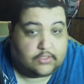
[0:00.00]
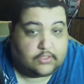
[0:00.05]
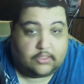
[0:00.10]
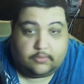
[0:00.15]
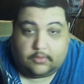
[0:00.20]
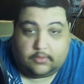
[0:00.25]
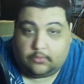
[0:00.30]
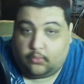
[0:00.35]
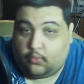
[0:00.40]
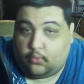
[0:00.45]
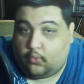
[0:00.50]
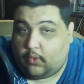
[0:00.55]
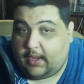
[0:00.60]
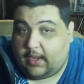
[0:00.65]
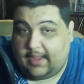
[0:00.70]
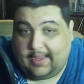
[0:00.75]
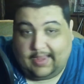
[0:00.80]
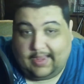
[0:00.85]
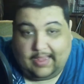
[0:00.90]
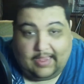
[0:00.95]
is going to be
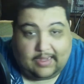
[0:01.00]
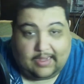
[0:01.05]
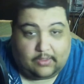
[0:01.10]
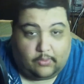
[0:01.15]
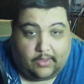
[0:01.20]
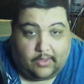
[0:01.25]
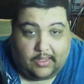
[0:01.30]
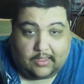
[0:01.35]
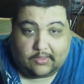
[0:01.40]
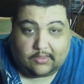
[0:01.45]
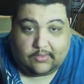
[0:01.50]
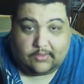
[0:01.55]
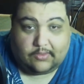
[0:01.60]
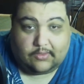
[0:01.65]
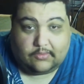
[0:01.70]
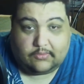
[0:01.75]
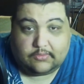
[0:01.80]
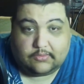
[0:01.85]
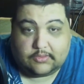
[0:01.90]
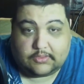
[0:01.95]
way out of whack
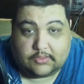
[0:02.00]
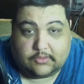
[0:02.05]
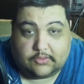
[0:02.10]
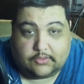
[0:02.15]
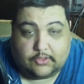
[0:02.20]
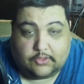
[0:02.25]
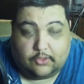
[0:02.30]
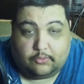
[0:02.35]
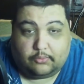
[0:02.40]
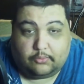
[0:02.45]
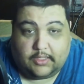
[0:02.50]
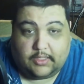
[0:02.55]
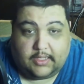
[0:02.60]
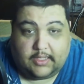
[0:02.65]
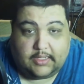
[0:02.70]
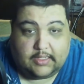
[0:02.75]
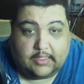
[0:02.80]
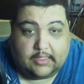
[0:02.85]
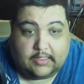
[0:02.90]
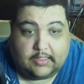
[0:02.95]
though, so don't
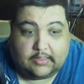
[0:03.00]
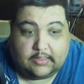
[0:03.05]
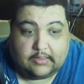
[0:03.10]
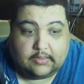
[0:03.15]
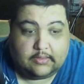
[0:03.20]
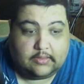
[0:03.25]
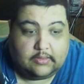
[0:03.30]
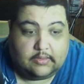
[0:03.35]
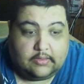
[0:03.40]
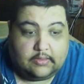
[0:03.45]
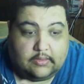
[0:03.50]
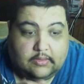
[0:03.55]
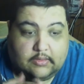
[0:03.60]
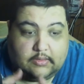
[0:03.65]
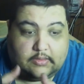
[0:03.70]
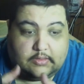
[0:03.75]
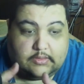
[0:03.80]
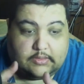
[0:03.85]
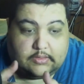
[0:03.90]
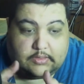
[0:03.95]
plan on
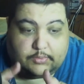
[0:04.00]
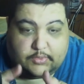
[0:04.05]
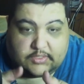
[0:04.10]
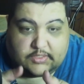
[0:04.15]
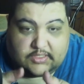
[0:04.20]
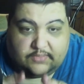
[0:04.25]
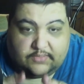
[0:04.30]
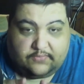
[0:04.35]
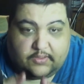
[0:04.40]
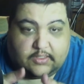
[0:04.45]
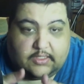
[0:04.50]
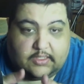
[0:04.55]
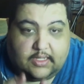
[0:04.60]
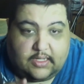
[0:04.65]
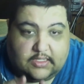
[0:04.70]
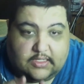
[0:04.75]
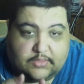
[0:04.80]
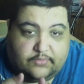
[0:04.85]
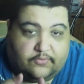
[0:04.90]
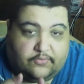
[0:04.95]
specific
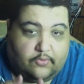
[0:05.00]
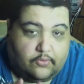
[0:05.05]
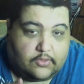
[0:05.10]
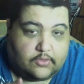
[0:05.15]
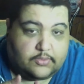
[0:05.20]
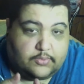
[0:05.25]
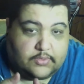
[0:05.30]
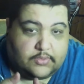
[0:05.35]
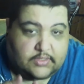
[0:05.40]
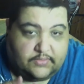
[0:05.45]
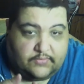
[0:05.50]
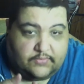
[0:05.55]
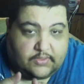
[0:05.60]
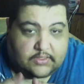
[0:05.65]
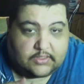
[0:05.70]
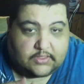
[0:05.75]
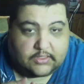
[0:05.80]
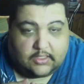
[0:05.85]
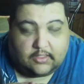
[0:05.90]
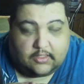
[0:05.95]
days for
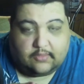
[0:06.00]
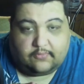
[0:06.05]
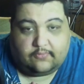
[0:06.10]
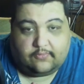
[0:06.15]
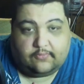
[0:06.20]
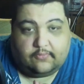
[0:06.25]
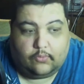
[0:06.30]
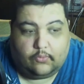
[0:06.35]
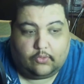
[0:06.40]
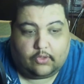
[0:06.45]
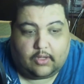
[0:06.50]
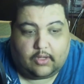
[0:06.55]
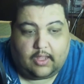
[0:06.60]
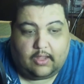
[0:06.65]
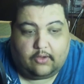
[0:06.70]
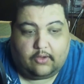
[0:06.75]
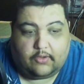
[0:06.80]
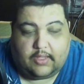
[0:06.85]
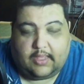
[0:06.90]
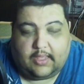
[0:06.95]
specific stuff. Where
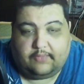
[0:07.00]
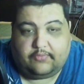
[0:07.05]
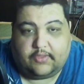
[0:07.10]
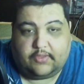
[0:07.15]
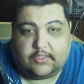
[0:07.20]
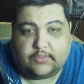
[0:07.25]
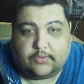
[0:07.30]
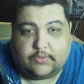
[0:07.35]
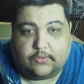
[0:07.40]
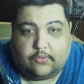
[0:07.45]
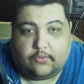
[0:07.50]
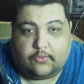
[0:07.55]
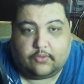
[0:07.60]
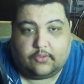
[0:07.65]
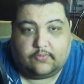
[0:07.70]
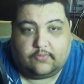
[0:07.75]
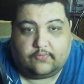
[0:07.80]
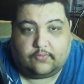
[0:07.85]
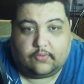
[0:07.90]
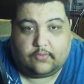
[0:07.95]
I already have things
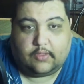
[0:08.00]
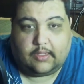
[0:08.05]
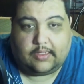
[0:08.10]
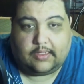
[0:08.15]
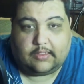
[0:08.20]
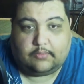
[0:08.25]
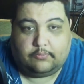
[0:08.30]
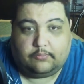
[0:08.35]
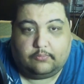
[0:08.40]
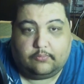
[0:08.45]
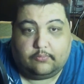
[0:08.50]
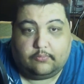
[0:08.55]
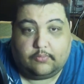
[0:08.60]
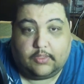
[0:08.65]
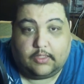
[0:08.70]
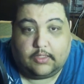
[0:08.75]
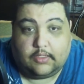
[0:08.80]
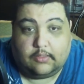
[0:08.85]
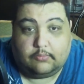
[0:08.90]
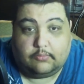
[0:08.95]
recorded for like
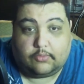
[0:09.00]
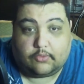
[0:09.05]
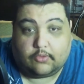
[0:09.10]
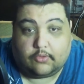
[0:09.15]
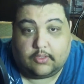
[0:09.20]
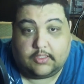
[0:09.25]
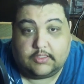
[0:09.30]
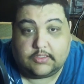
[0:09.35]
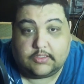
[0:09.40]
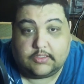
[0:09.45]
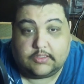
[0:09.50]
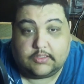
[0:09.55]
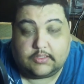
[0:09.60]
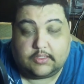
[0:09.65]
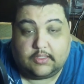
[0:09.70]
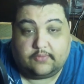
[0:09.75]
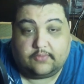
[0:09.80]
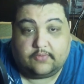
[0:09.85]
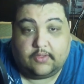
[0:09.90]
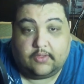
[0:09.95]
Borderlands and
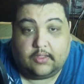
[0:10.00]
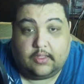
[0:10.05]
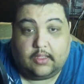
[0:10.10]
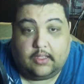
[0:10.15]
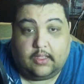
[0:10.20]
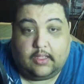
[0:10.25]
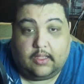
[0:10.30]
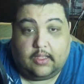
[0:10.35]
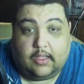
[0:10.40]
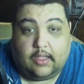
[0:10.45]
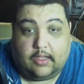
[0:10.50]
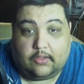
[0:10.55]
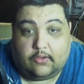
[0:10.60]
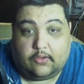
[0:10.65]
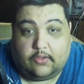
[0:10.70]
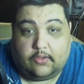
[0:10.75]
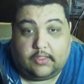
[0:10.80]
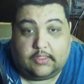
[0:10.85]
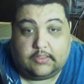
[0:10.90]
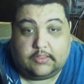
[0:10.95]
stuff, I'll
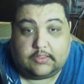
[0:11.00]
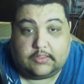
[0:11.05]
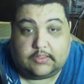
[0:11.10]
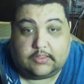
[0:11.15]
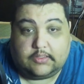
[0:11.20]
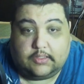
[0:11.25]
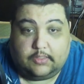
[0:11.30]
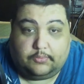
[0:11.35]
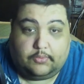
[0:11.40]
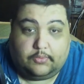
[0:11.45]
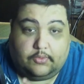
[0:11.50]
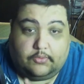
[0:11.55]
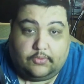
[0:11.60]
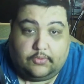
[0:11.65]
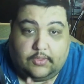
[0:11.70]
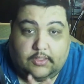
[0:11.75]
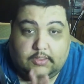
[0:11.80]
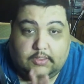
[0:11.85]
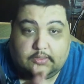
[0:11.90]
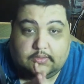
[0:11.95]
go ahead and still upload
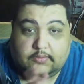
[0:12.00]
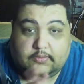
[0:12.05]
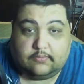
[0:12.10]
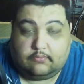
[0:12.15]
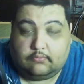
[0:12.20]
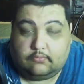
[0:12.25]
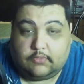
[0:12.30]
things,